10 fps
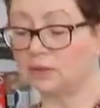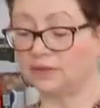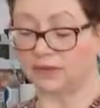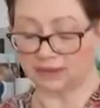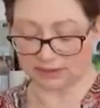of
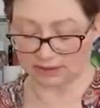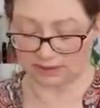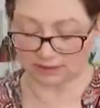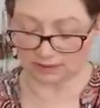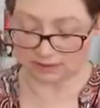any
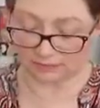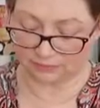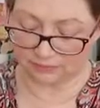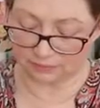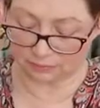sanitizer
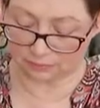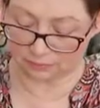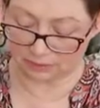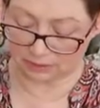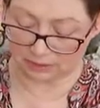at all,
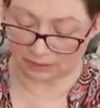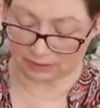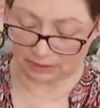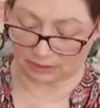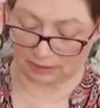
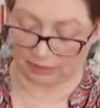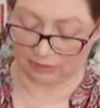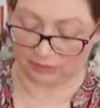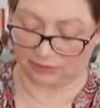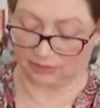
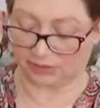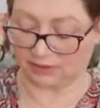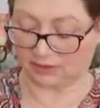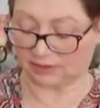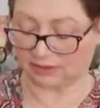and
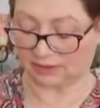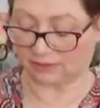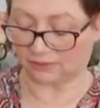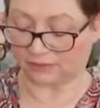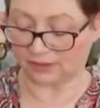she's in
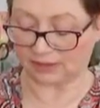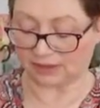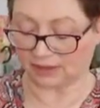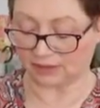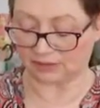
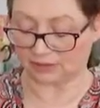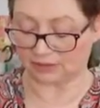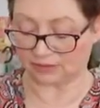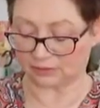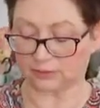self-isolation,
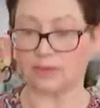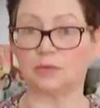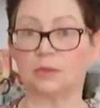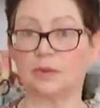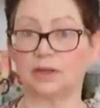so I thought it
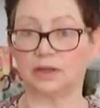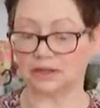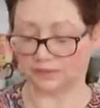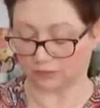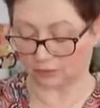would be nice for